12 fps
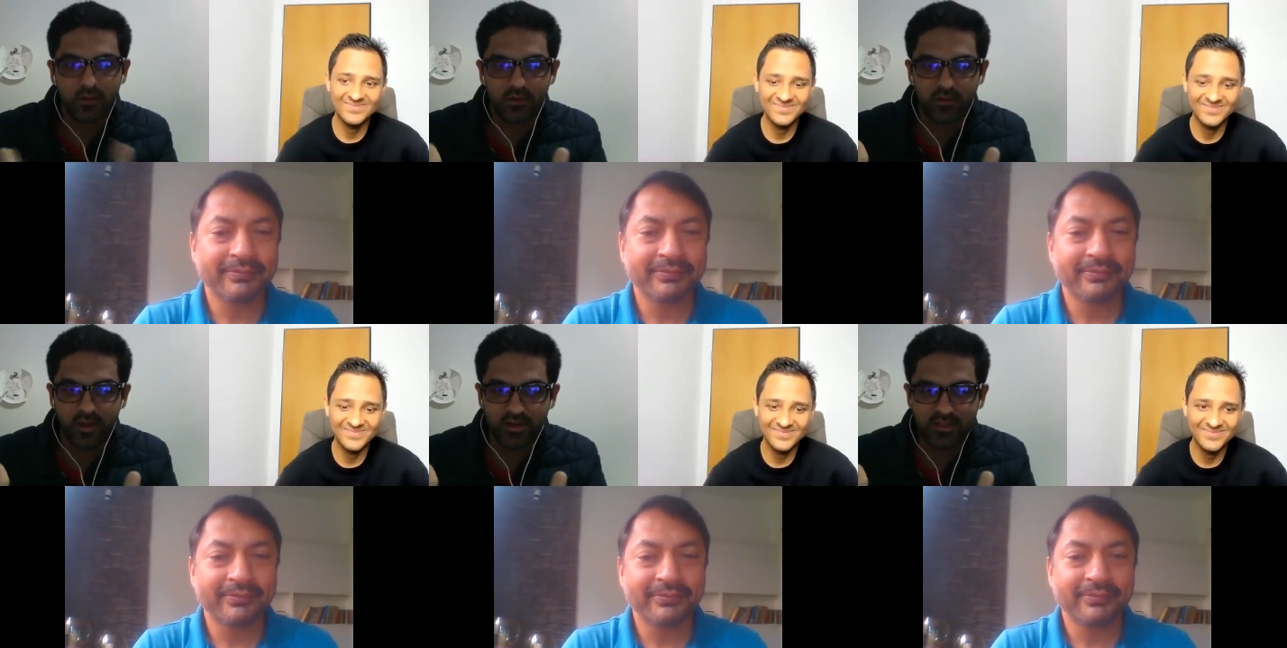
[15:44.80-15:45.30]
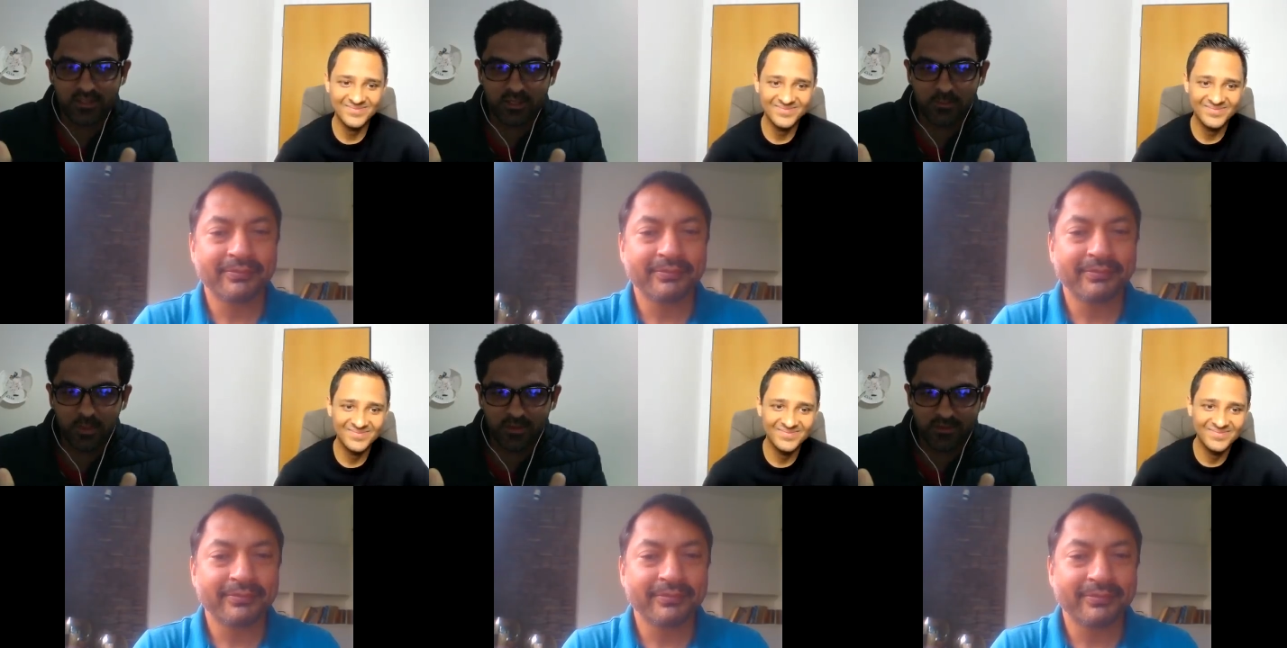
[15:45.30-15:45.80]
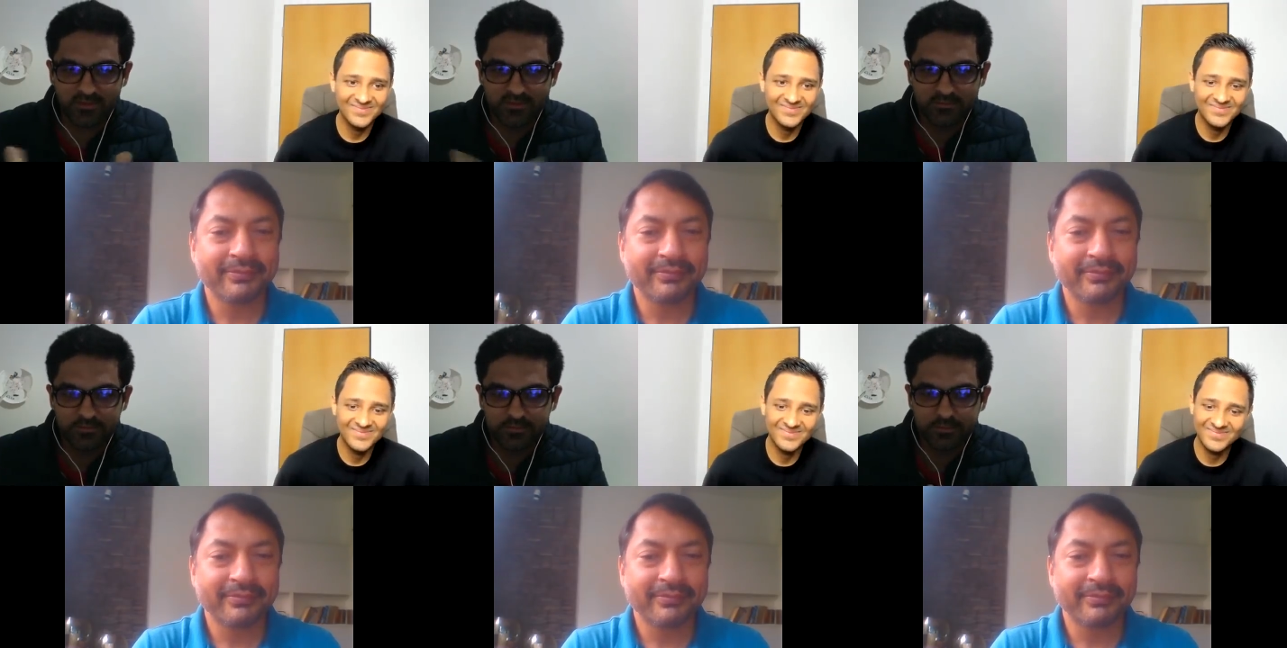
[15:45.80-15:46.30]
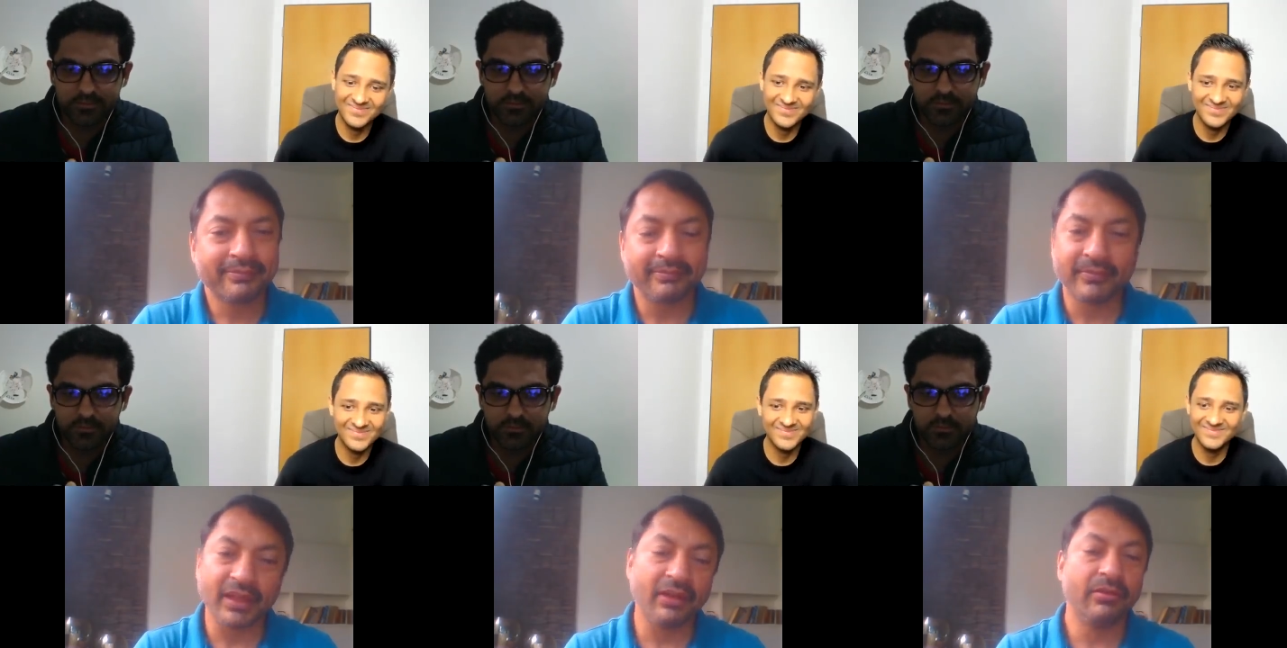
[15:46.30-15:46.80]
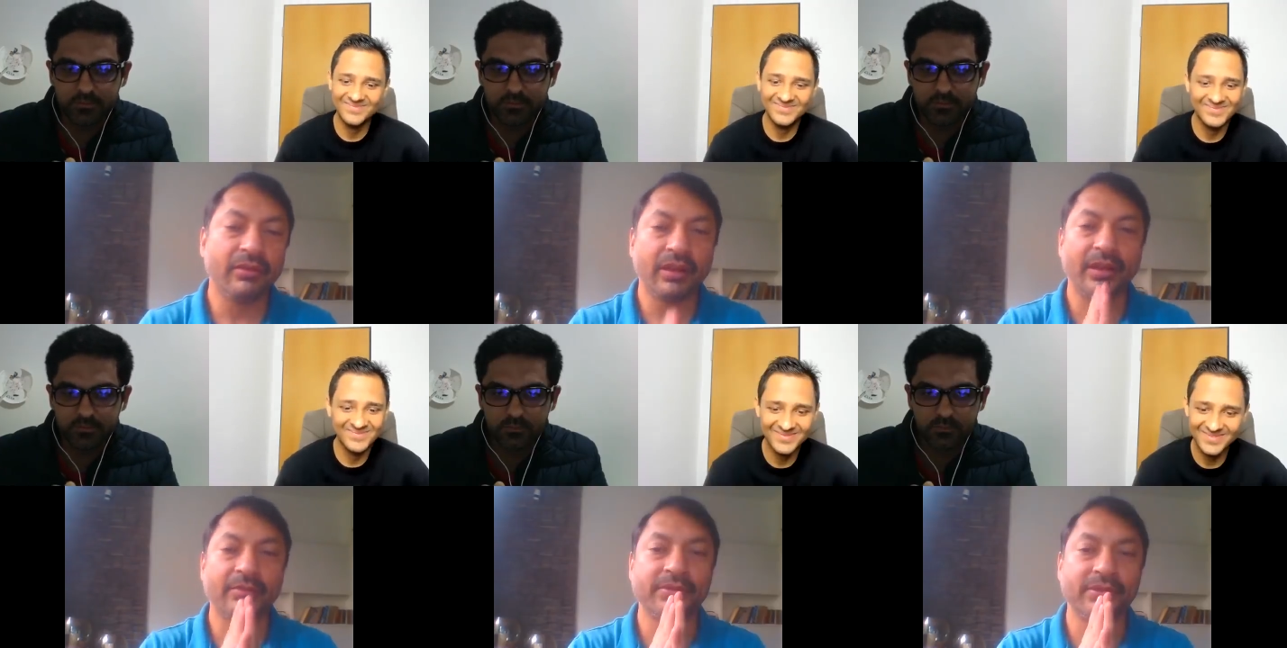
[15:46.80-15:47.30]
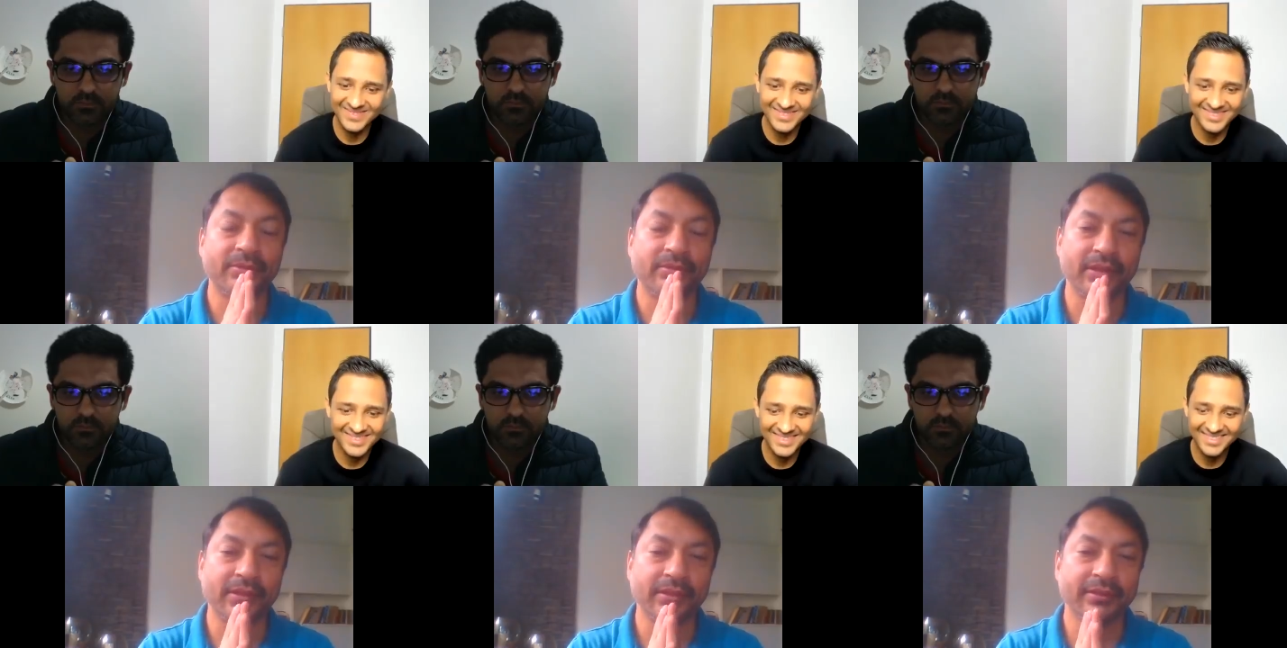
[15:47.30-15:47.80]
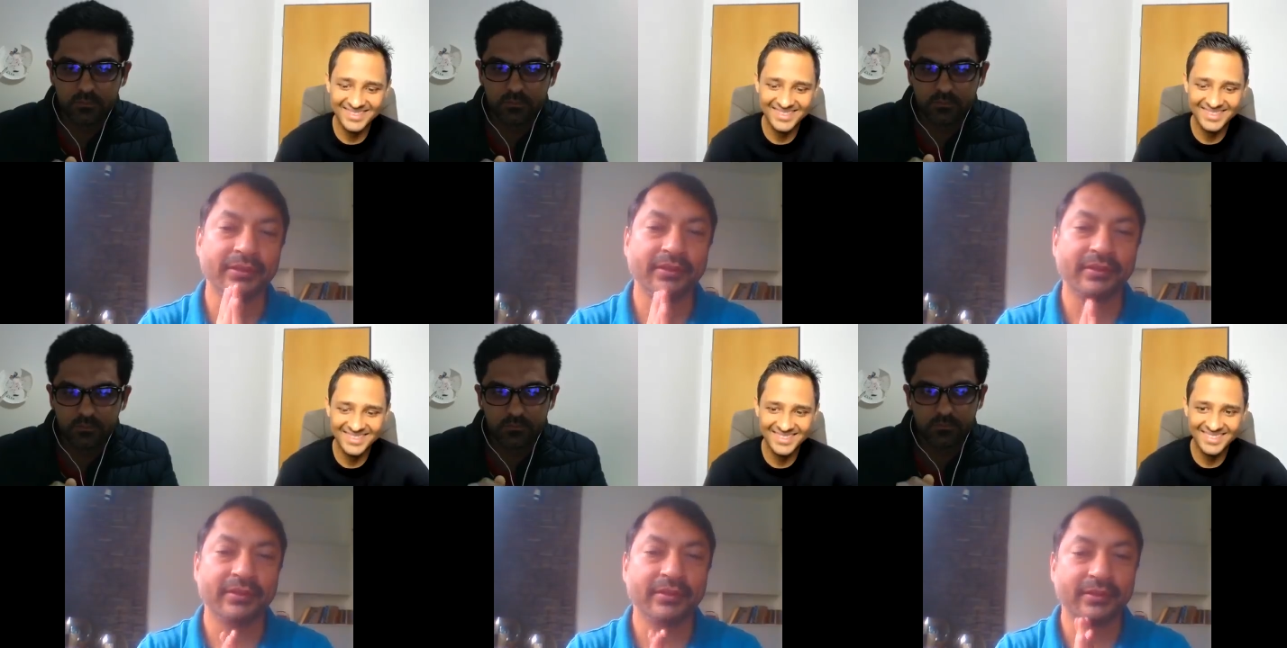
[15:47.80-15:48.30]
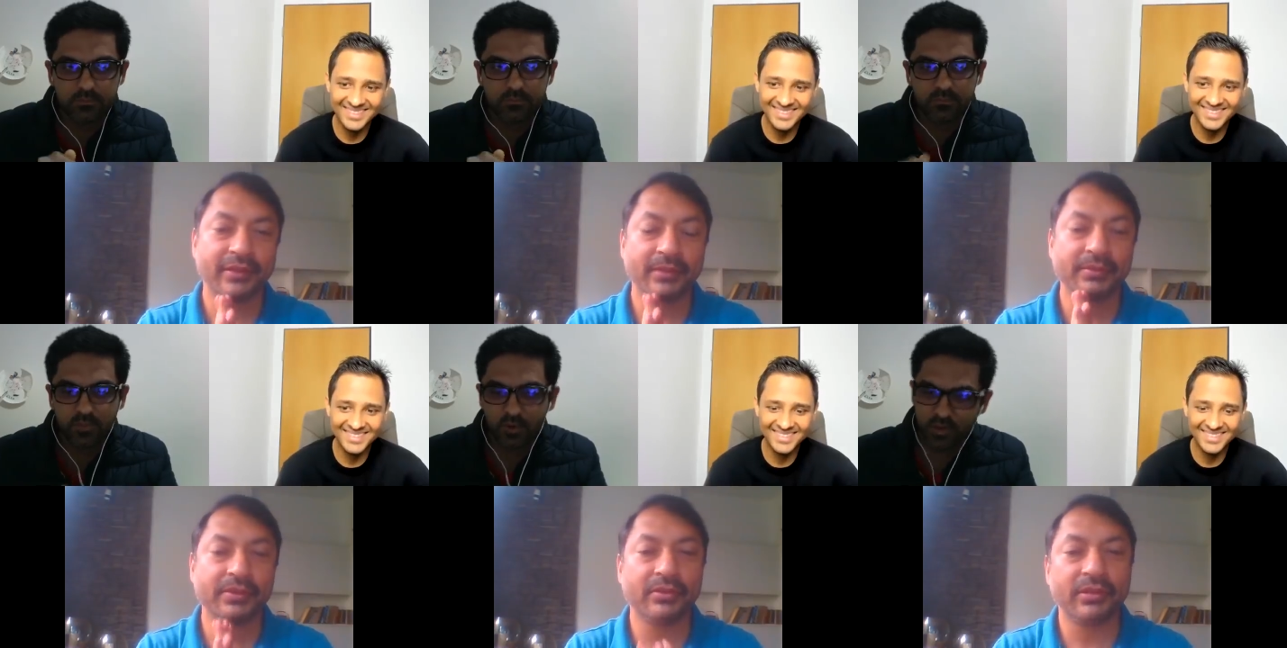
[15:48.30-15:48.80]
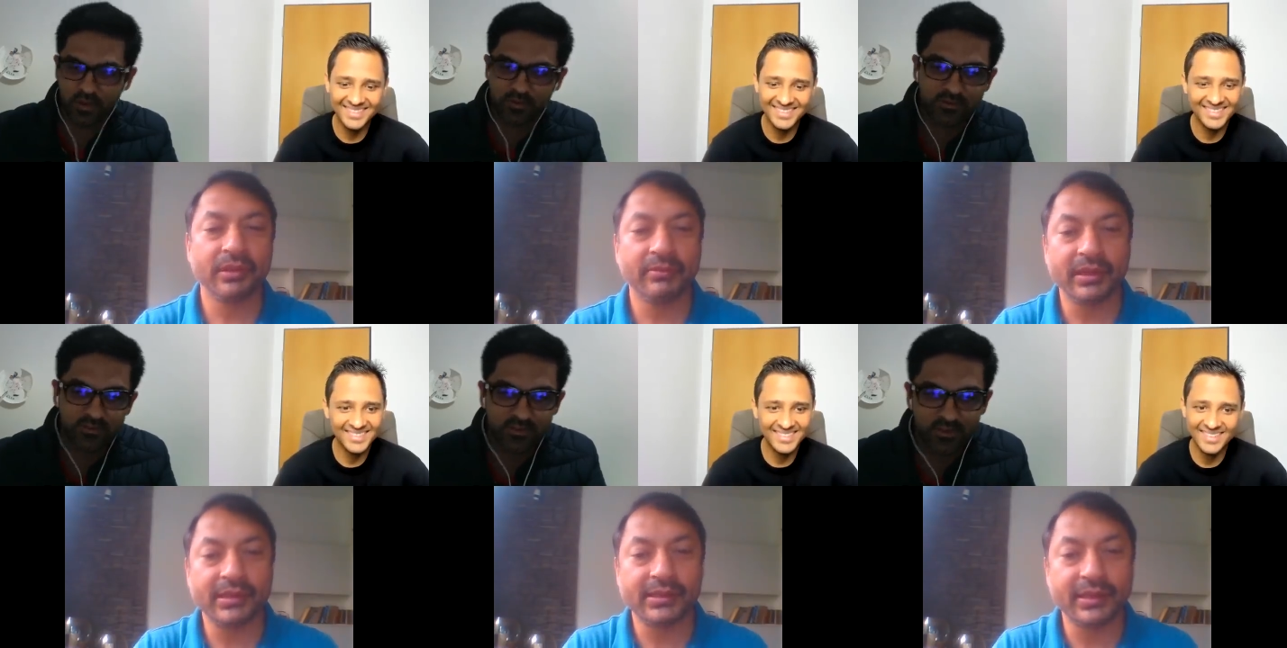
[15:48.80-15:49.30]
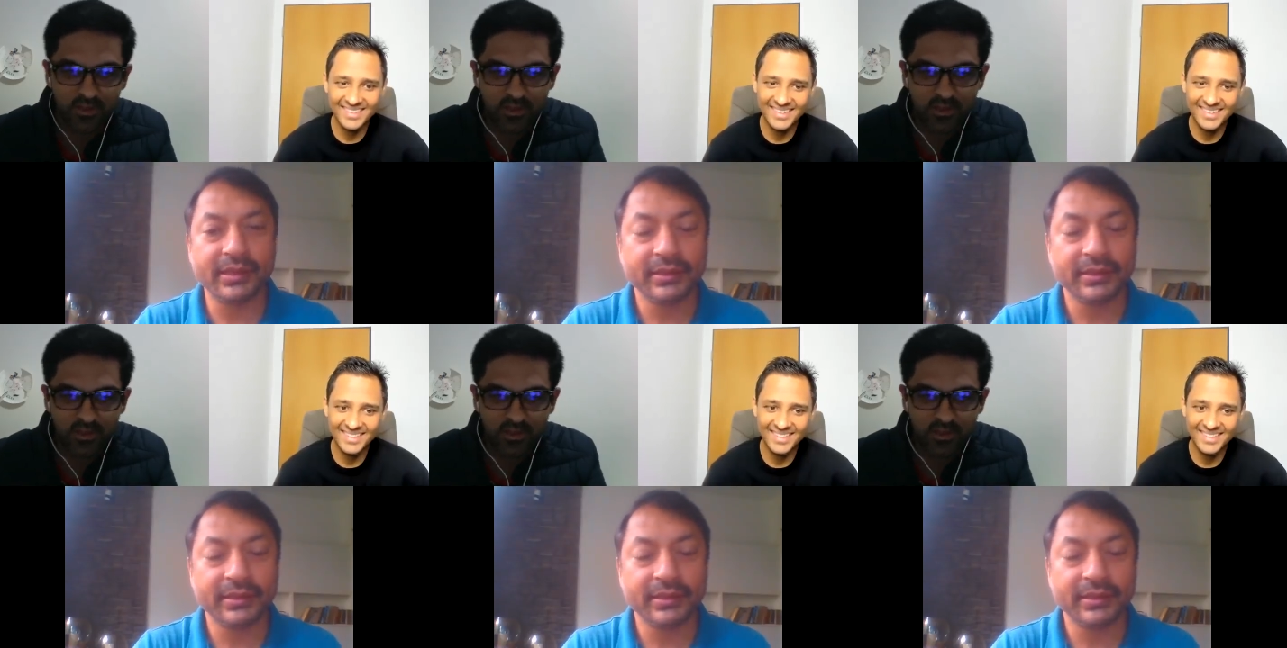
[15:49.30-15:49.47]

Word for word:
Speaker 1: Rightly said, Bhaiya? No,
Speaker 2: absolutely. Absolutely. Okay. Well said.